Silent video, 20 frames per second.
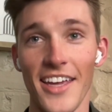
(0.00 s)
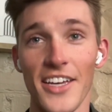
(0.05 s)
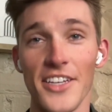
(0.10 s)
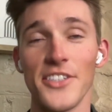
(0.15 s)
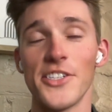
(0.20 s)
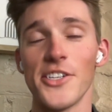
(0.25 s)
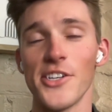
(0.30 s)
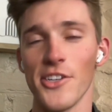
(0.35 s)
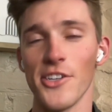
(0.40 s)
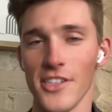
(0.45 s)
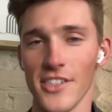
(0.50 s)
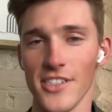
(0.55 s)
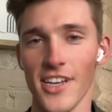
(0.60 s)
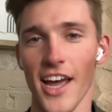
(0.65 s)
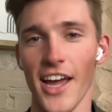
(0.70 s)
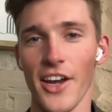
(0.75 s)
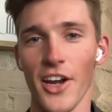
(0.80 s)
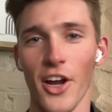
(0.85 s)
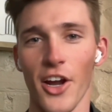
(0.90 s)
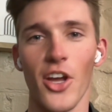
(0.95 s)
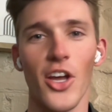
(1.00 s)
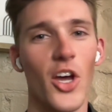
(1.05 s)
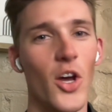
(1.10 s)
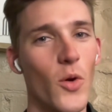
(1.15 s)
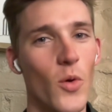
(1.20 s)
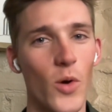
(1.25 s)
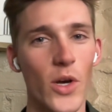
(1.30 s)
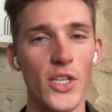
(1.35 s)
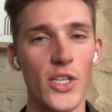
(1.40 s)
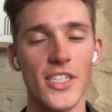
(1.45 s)
interior designer,
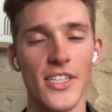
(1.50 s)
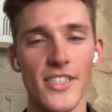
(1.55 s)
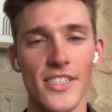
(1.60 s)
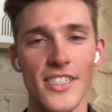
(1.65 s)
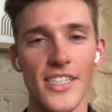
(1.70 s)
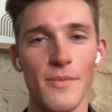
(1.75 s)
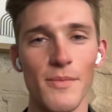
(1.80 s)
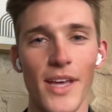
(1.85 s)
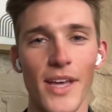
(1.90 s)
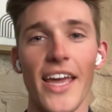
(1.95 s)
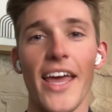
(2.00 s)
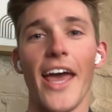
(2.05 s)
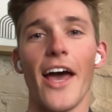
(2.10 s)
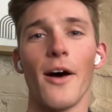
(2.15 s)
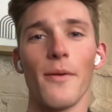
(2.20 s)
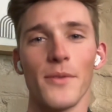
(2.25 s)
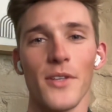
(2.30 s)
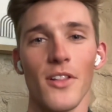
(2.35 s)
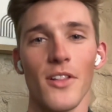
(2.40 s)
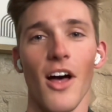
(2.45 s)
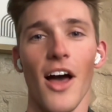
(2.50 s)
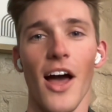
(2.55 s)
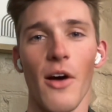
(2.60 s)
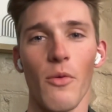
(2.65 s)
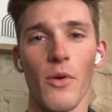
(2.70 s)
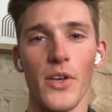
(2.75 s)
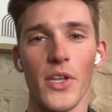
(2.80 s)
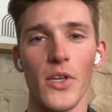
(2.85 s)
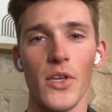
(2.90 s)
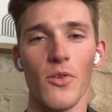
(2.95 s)
which has seemed like it helped a lot
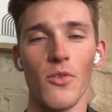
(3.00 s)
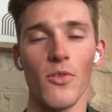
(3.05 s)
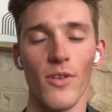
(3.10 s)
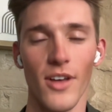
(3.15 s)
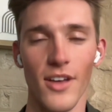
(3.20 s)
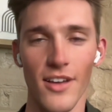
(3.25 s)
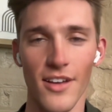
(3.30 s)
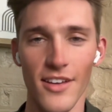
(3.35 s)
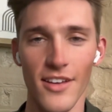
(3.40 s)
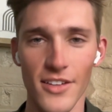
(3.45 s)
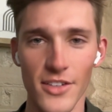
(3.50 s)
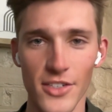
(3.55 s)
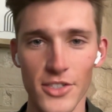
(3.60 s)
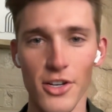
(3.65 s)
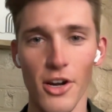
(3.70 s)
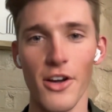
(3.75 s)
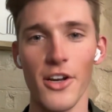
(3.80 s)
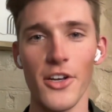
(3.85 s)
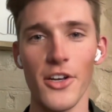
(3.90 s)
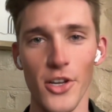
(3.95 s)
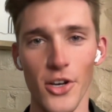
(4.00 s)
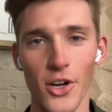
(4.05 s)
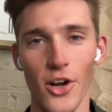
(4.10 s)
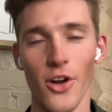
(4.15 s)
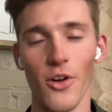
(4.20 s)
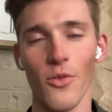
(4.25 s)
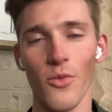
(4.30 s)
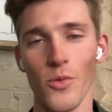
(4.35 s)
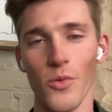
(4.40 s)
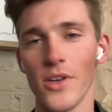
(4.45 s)
when you started
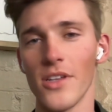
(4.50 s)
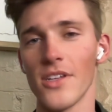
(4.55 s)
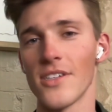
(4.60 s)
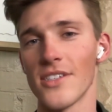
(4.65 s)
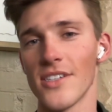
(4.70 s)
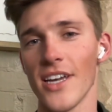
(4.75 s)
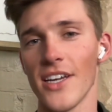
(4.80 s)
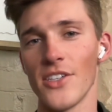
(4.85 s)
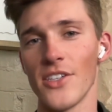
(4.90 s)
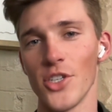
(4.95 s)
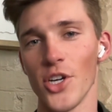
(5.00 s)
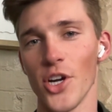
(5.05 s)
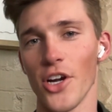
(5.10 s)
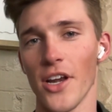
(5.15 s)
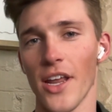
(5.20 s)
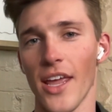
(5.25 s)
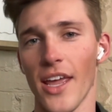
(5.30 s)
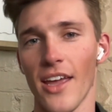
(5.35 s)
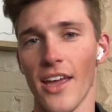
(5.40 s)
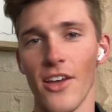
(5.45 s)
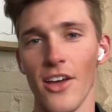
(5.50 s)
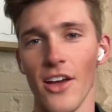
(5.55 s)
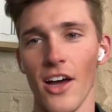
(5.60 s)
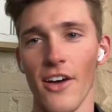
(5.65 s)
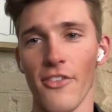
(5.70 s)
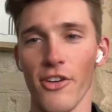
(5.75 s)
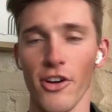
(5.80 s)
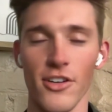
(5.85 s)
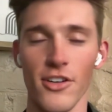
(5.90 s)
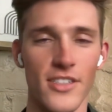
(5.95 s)
your real estate journey
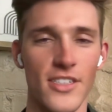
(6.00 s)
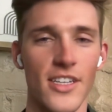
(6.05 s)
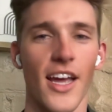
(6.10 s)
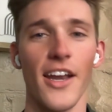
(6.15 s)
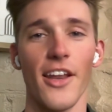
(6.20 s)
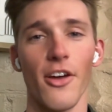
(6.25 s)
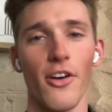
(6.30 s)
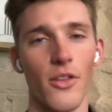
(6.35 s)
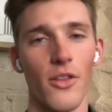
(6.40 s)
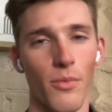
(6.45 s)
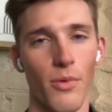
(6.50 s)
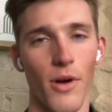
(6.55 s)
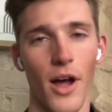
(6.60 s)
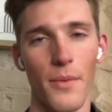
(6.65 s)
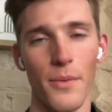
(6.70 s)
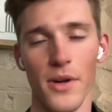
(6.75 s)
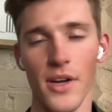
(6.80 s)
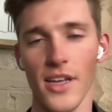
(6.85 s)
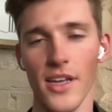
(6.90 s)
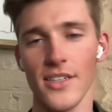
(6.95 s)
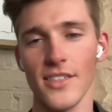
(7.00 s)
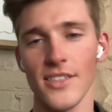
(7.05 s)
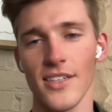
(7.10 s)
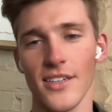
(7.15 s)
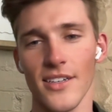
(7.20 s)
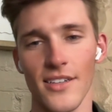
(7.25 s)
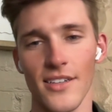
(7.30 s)
of her designing all the properties.